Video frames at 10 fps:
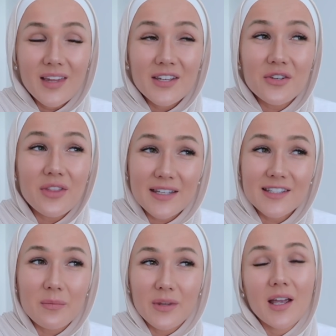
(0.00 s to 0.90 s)
So that's
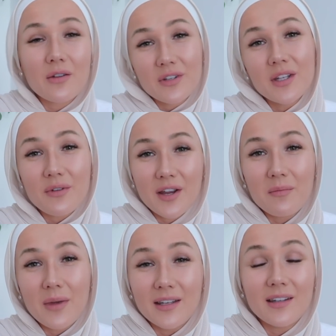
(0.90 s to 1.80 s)
something I really
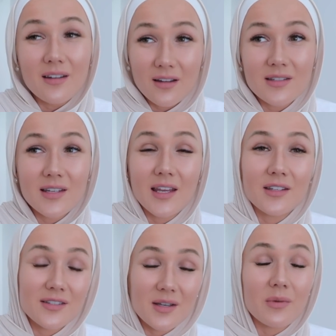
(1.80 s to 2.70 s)
recommend not saying
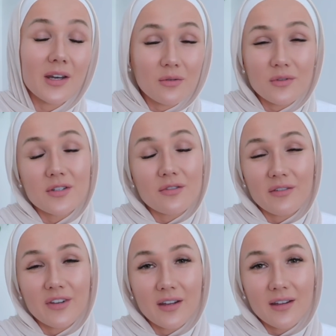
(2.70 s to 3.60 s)
to somebody who is
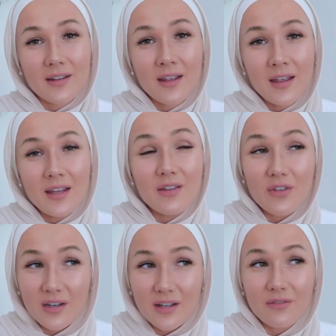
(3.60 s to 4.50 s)
grieving,
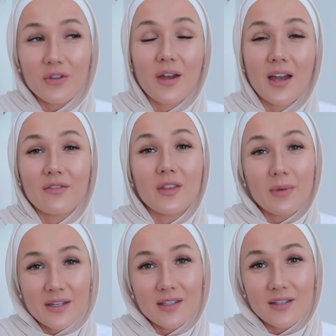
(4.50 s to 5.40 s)
even if you have the
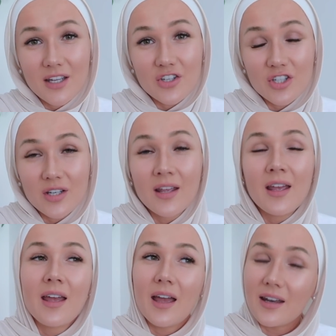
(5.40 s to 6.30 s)
best intention.
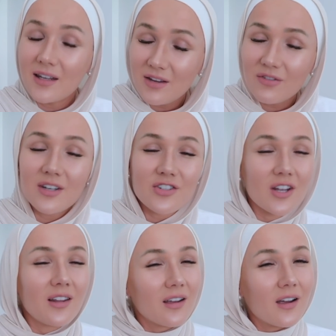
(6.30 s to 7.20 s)
And even,
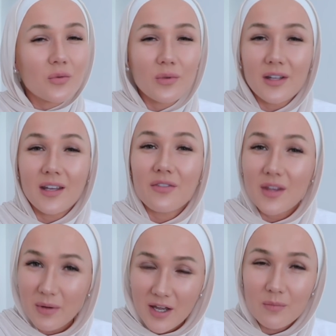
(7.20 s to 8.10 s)
inshallah, God willing, if
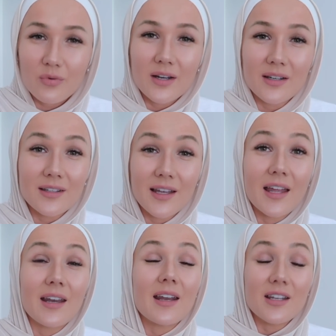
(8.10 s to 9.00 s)
they become pregnant
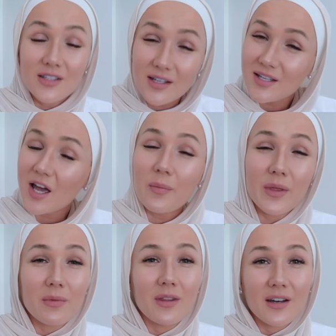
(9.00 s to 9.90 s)
again, and it does help
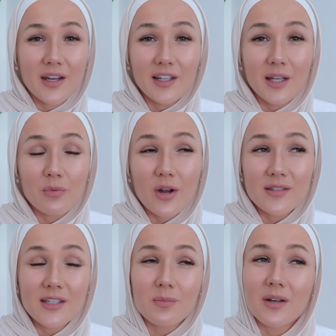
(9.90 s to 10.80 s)
them in their healing
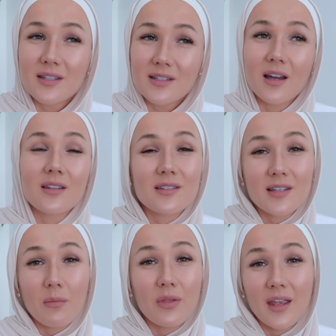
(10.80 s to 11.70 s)
process, but it's not
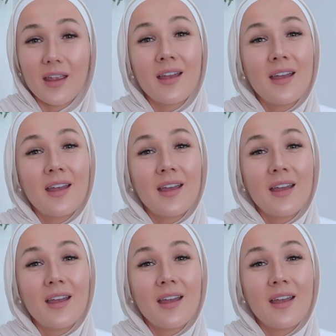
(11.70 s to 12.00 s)
something